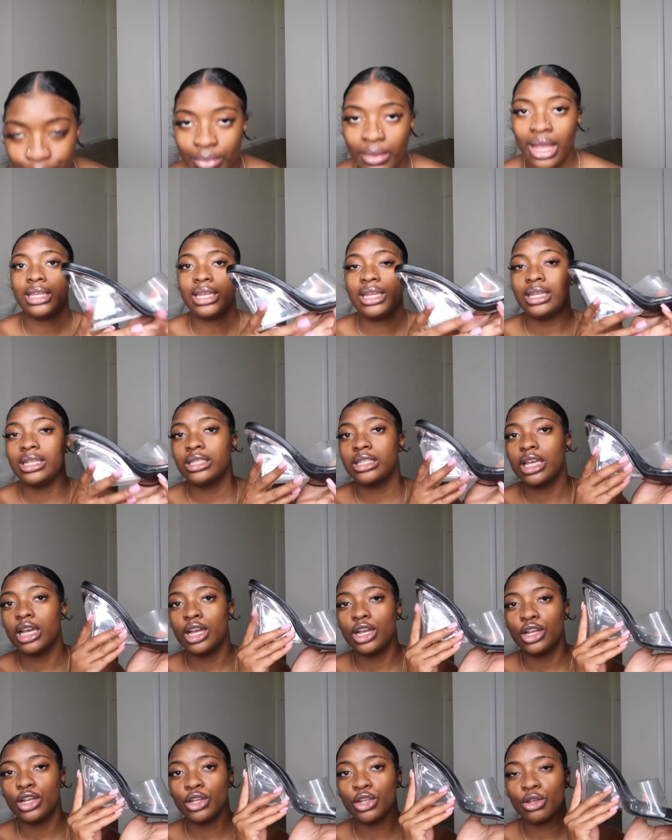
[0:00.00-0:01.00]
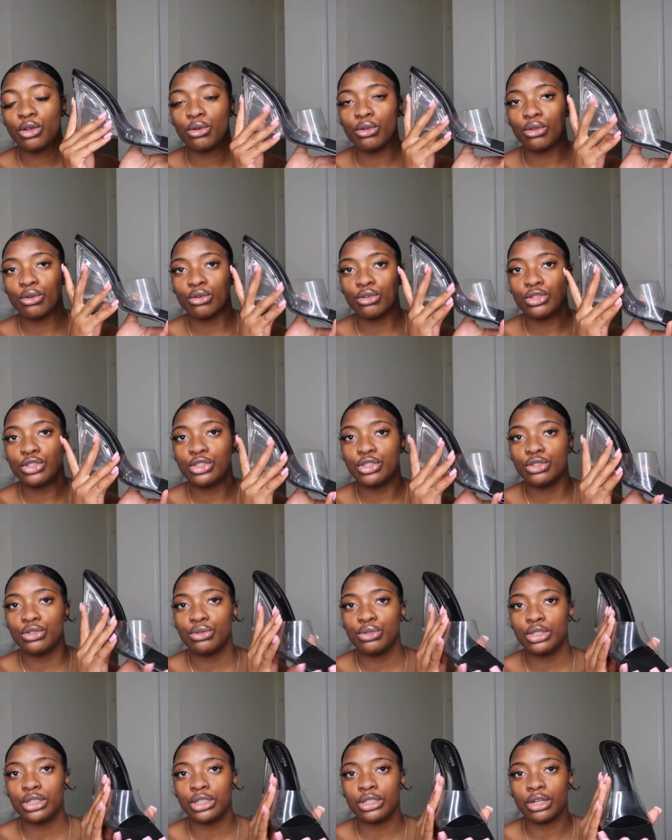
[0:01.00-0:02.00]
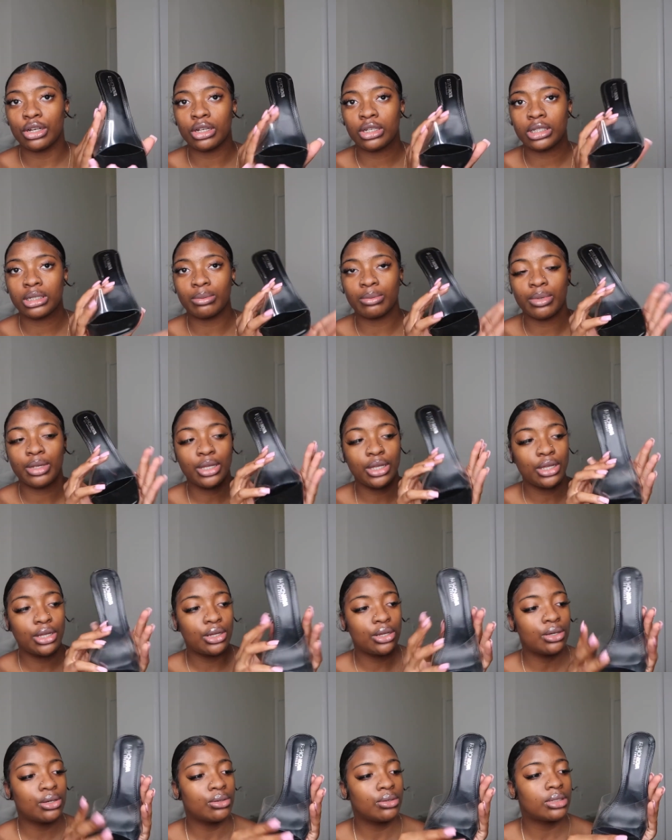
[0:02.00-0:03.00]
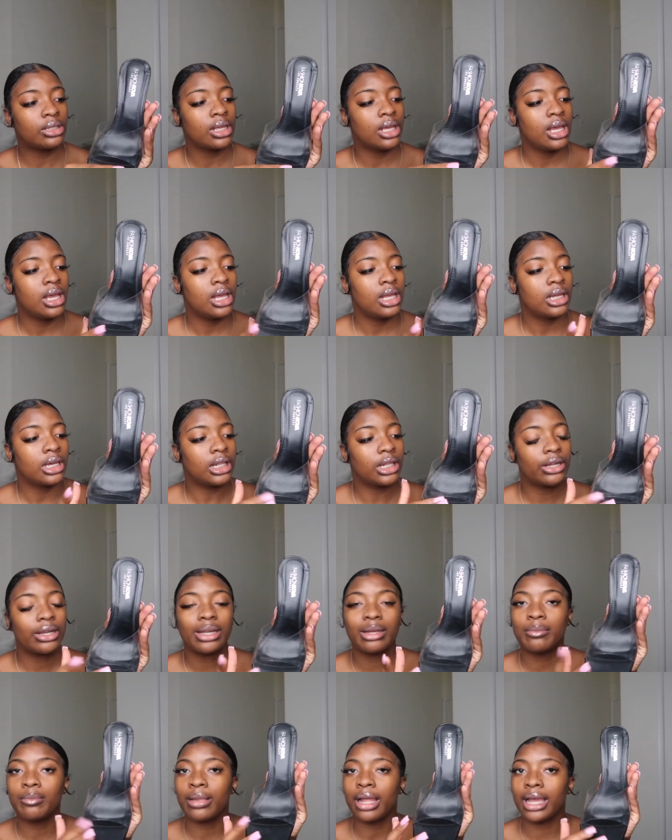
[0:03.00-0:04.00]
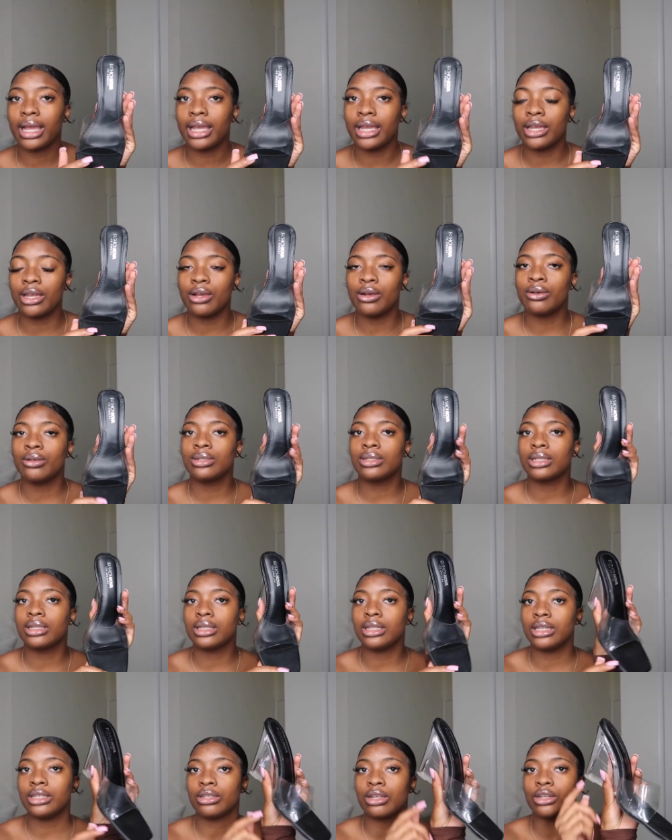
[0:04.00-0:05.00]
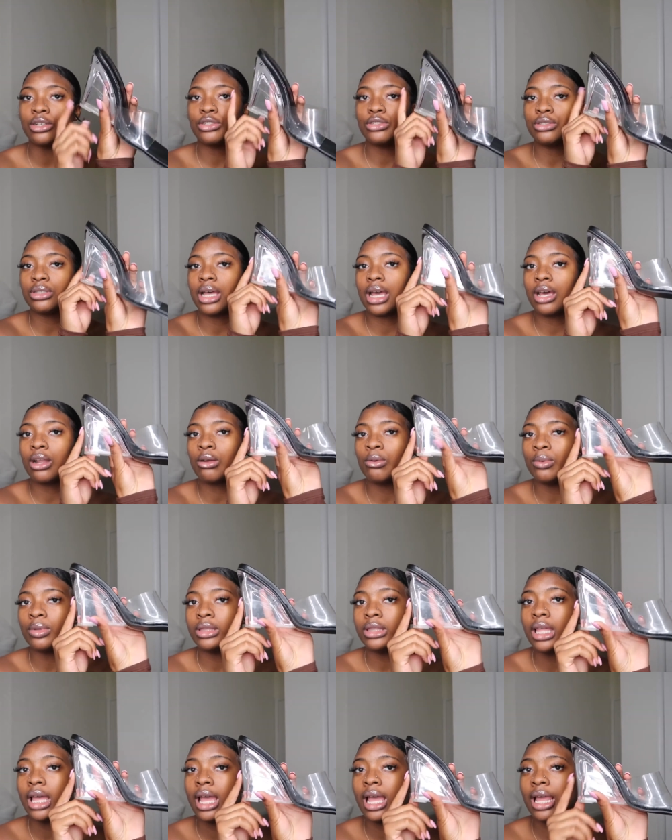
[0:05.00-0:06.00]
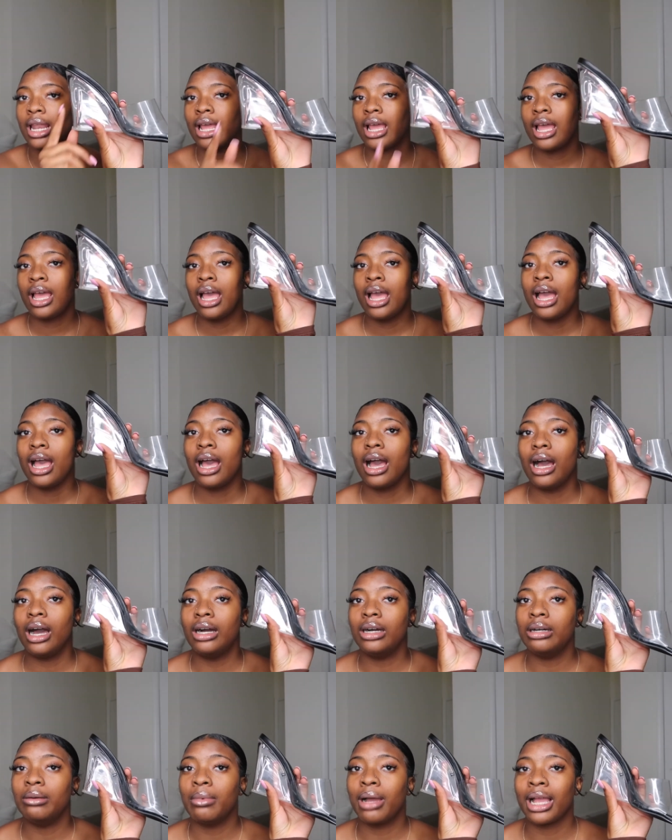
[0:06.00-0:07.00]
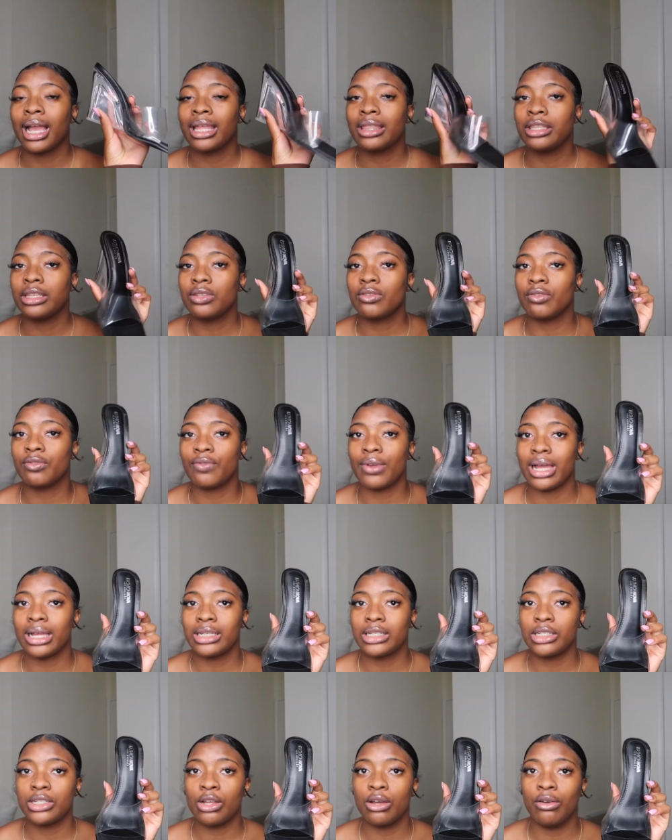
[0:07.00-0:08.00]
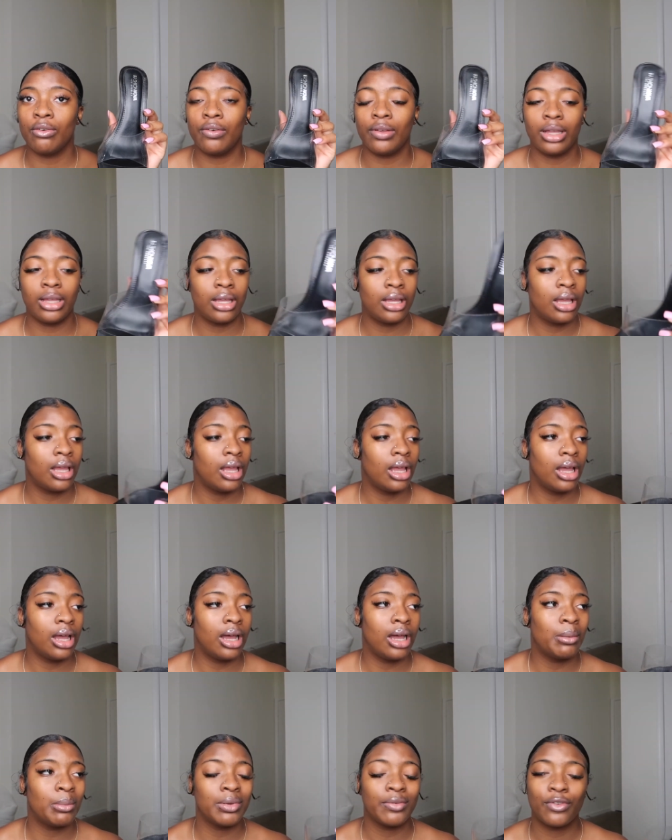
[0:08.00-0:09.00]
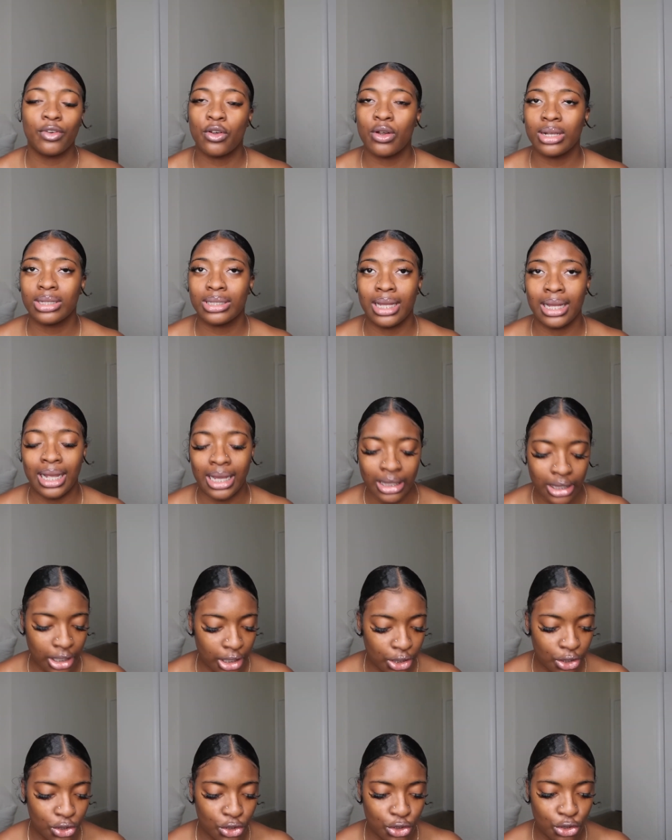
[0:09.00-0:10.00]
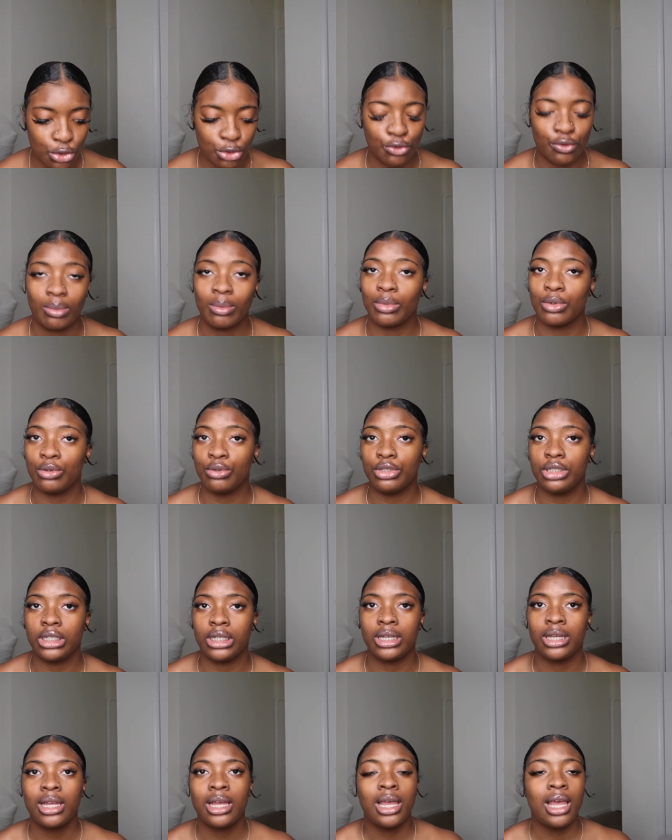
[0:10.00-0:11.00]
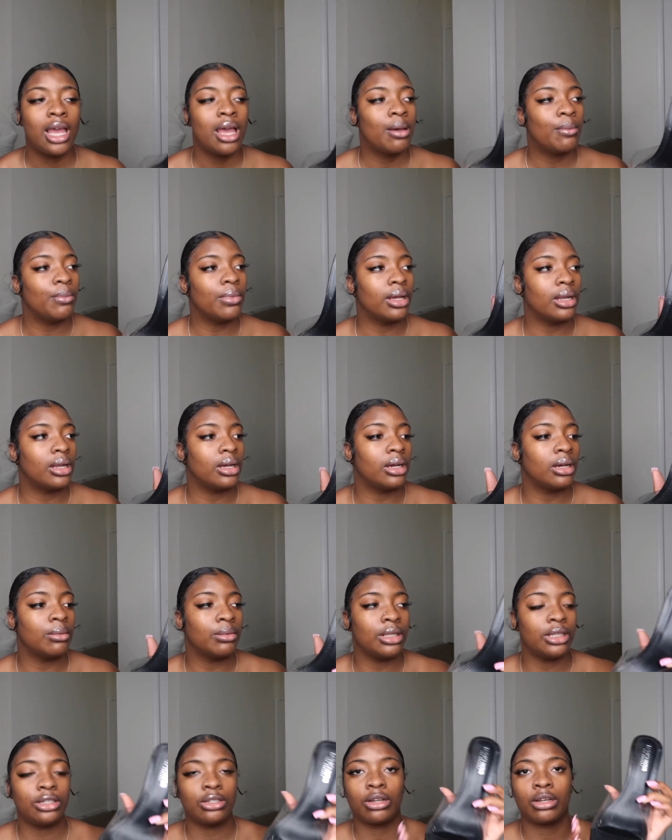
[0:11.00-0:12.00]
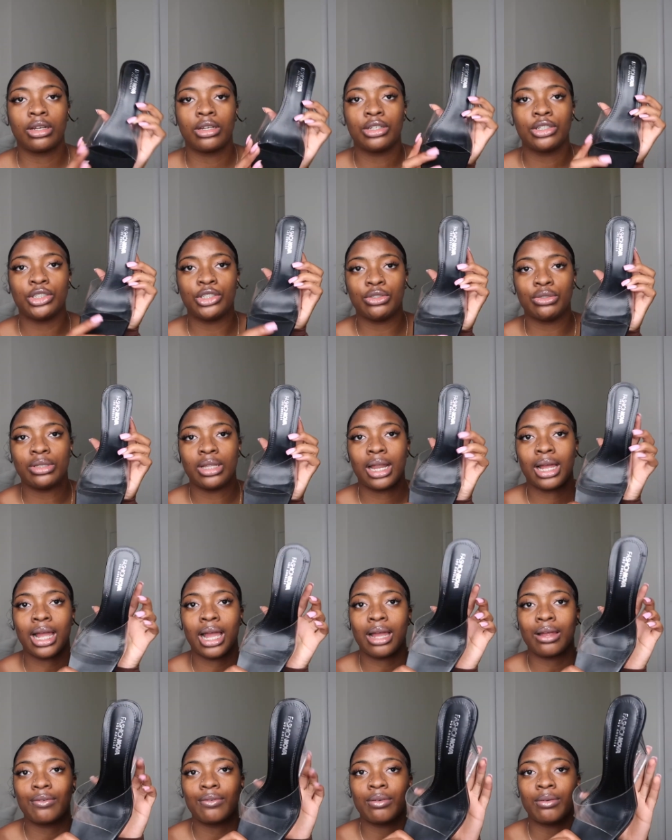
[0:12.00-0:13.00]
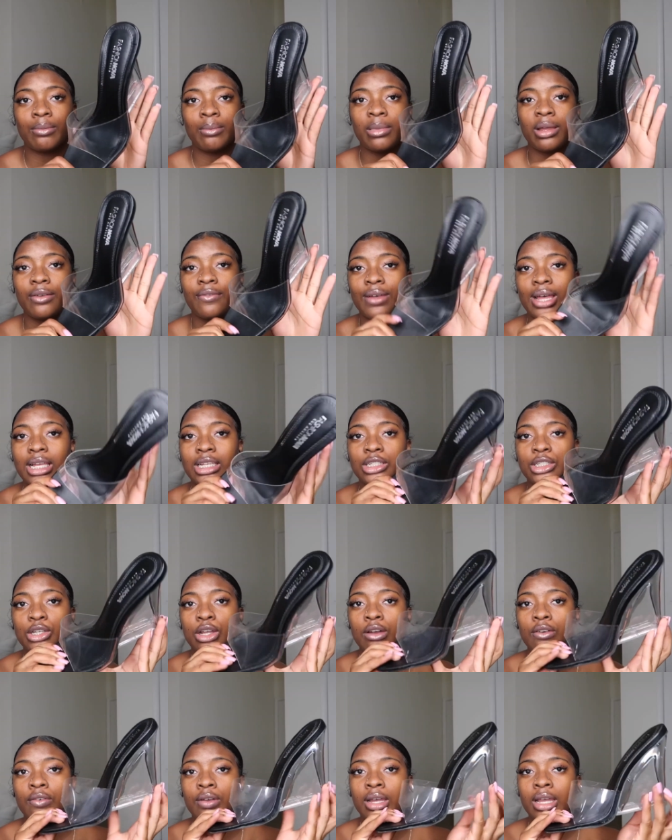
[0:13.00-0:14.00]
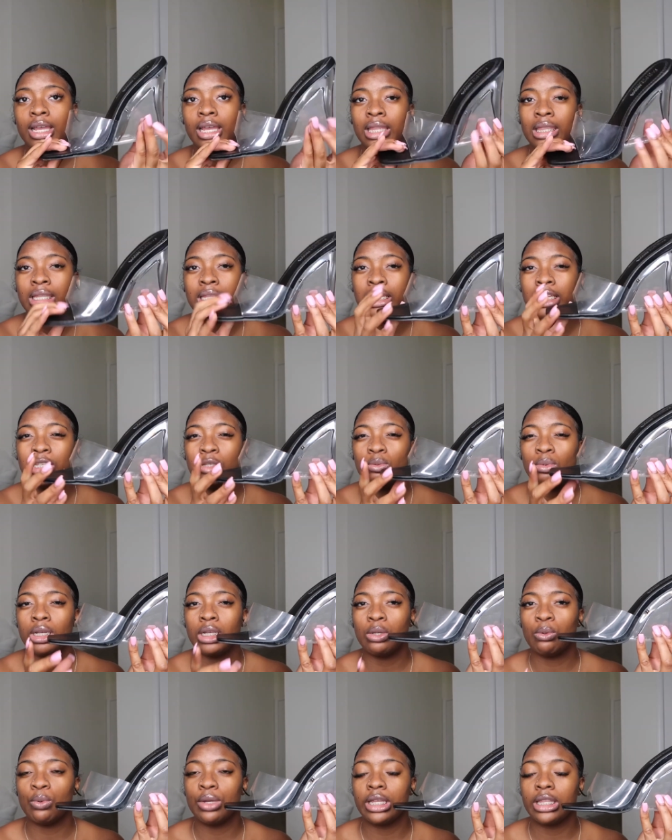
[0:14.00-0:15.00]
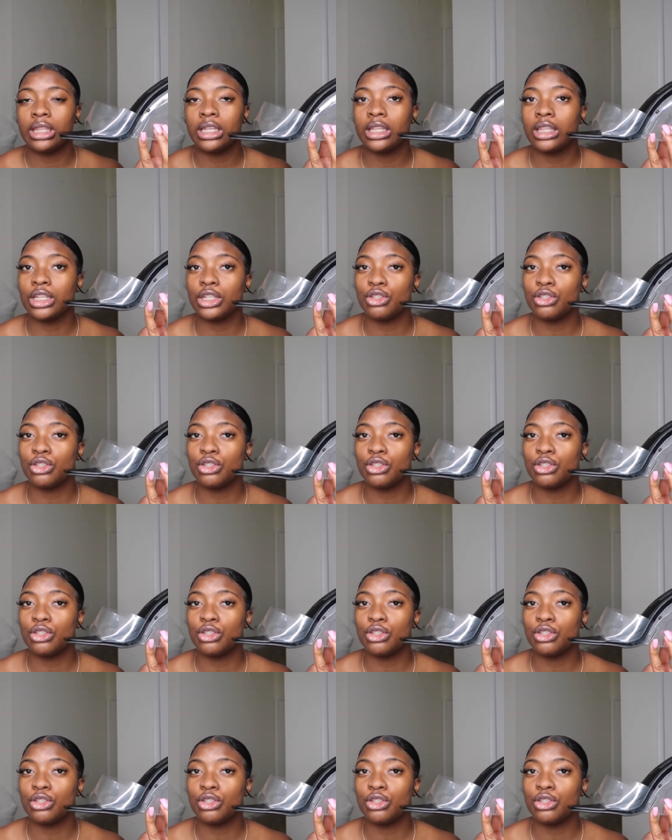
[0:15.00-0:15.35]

these cute little shoes these are some heels clear and black heels these are the shoes i had on with that um, i got these from fashion nova um, of course i got the other shoes from gucci but um, these are shoes that i got from fashion nova and these went with the